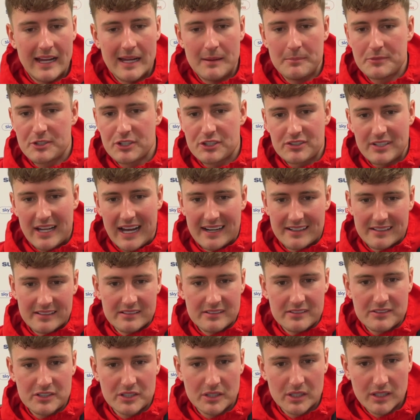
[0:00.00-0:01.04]
Just
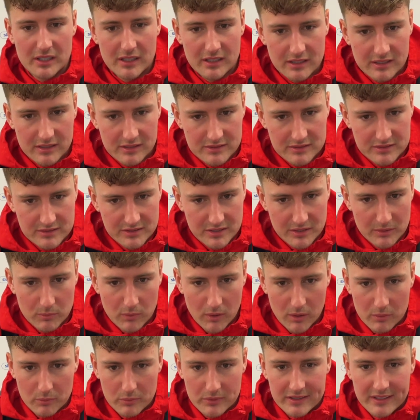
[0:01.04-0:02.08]
adding to
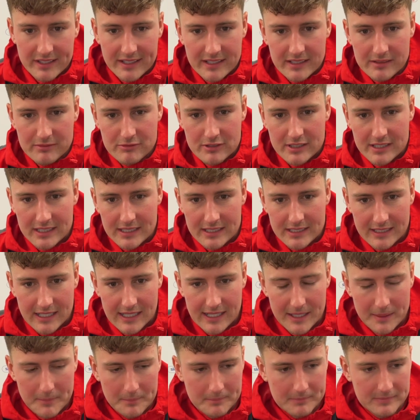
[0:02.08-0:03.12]
what we need, really.
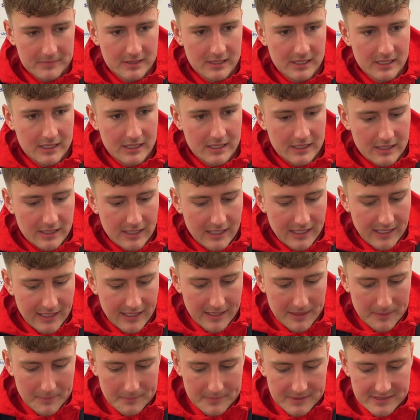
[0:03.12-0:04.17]

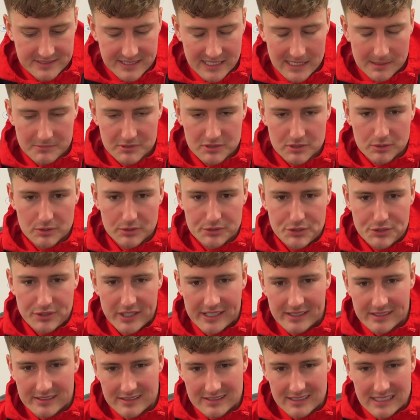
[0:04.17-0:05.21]
It seems though, and
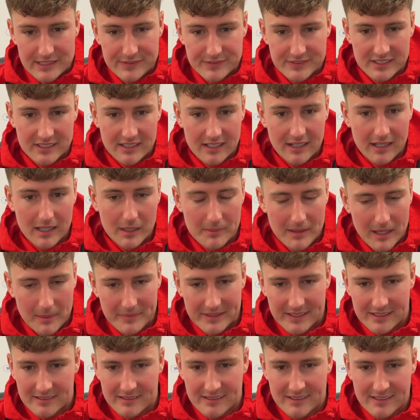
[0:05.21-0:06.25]
training's lifted a little bit. I
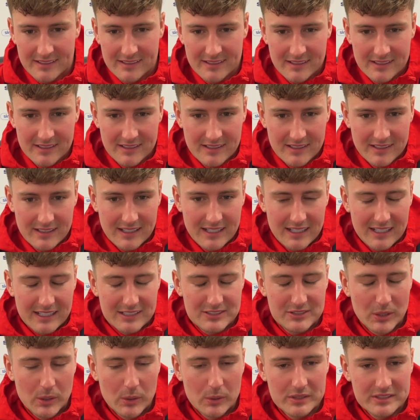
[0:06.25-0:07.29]
mean,
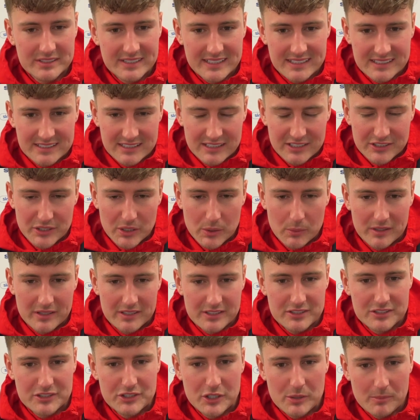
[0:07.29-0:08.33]
it's always easy to do when
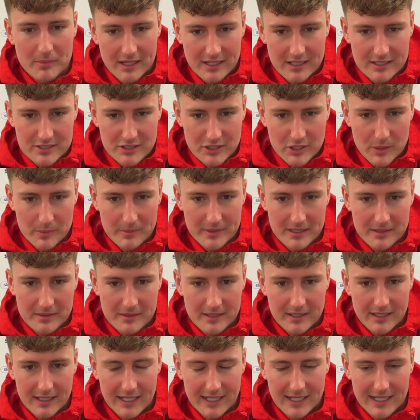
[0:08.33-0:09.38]
there's a new manager come in,
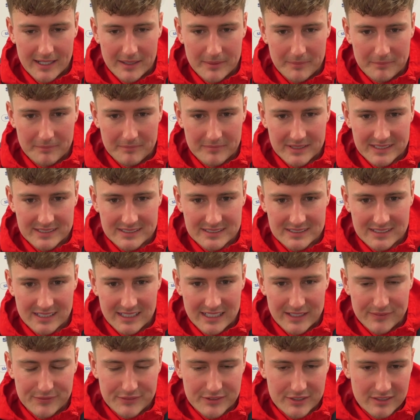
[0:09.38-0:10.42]
is to
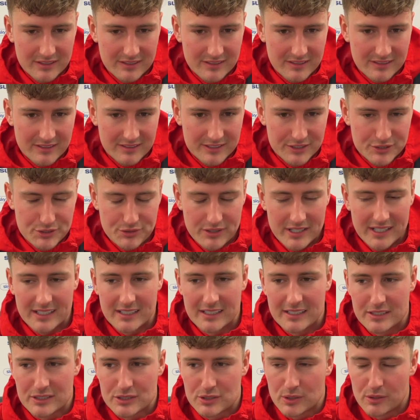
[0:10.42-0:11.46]
lift the training
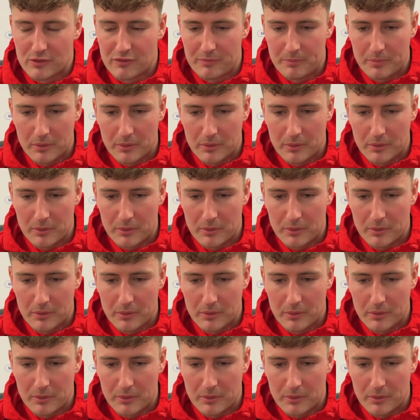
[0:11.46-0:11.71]
and stuff.